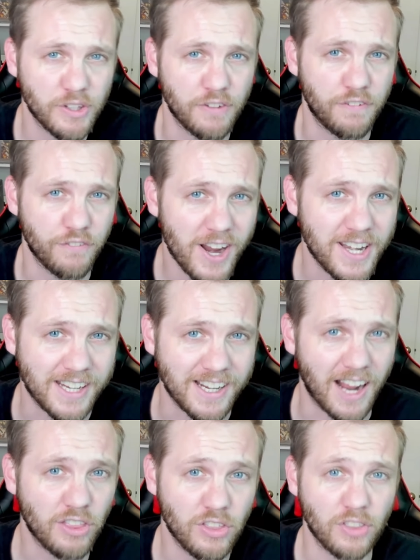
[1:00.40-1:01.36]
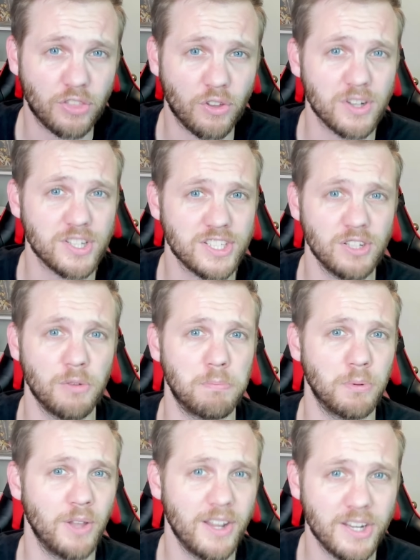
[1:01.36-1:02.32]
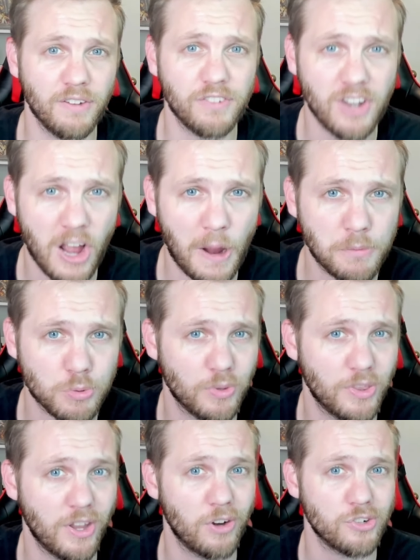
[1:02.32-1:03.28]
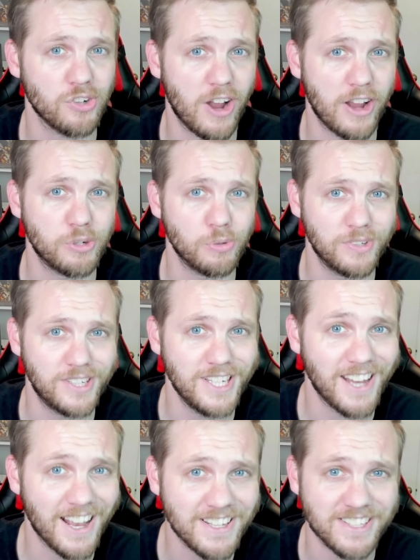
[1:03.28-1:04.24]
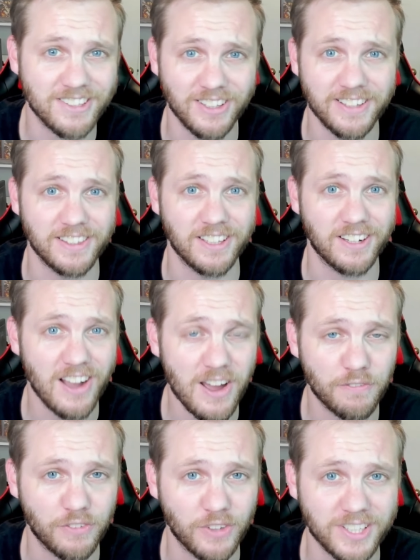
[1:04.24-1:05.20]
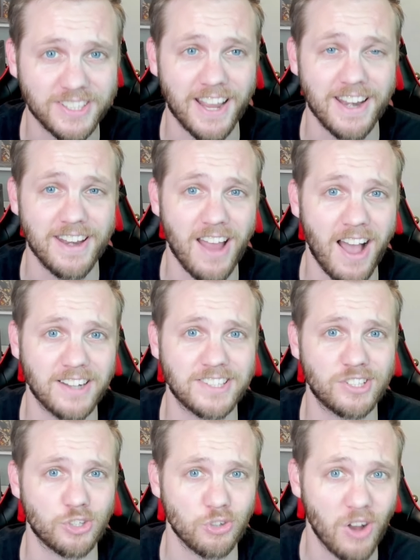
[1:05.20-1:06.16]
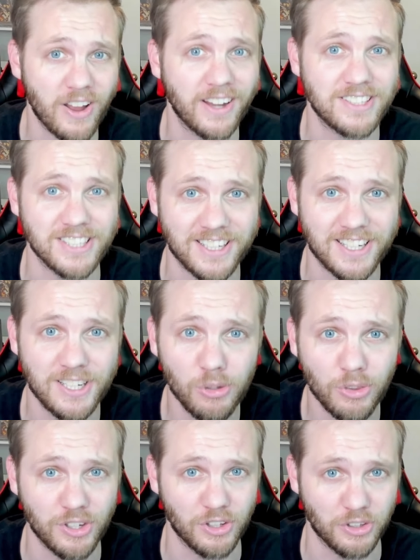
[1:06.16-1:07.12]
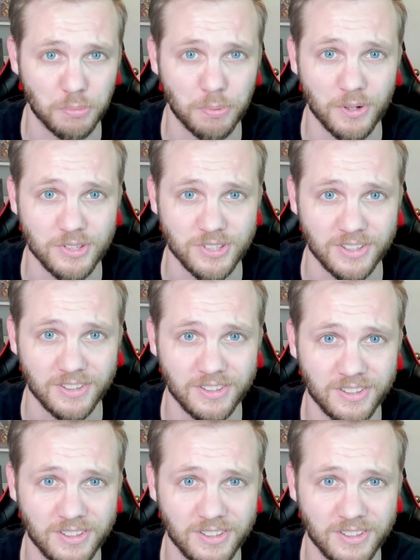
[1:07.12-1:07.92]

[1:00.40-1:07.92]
fighting, I think there are still plenty of times where they are trying to de escalate the conflict and not trying to kill the other person.